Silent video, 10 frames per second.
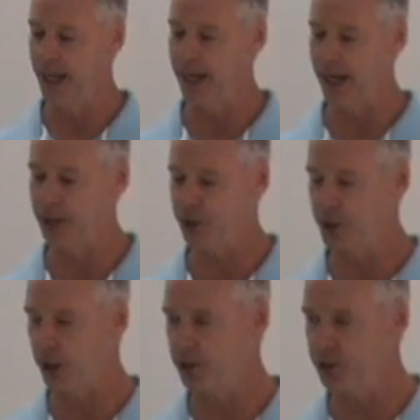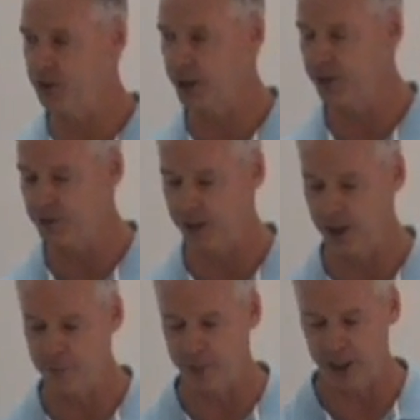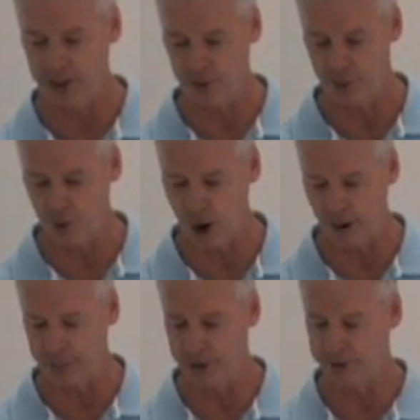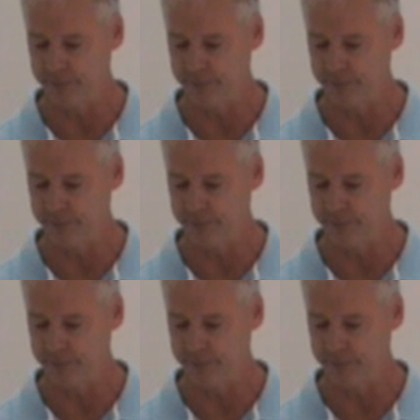and had the charges against the inmate dropped.